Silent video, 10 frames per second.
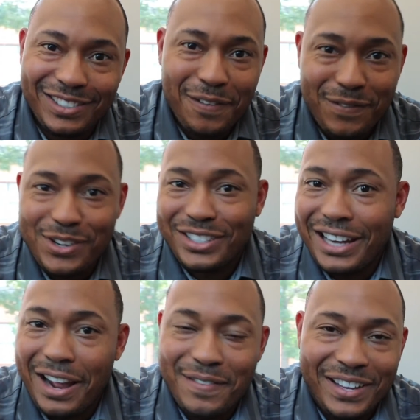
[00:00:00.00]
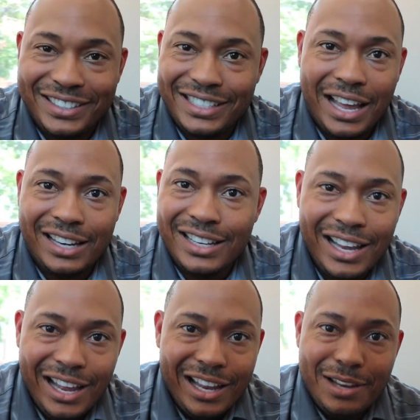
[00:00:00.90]
So the first time there's that
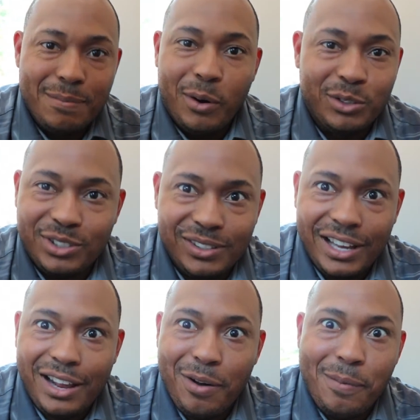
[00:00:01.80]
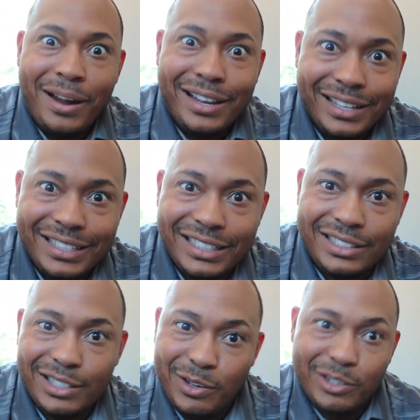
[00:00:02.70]
emotional, like, oh my
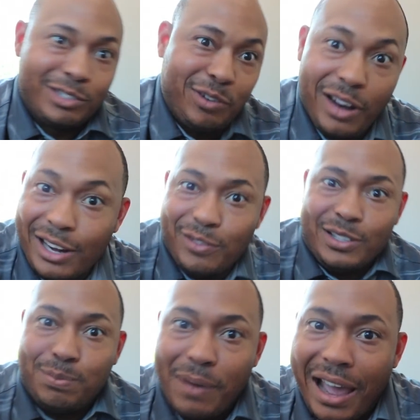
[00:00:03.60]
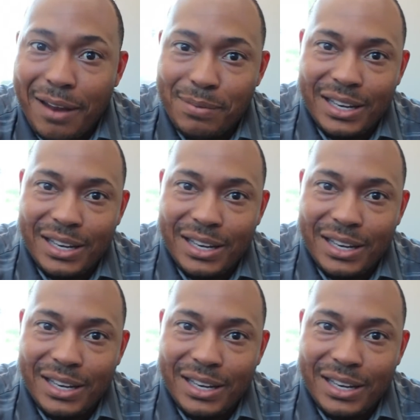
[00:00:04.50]
goodness, you know, it's great or it's bad.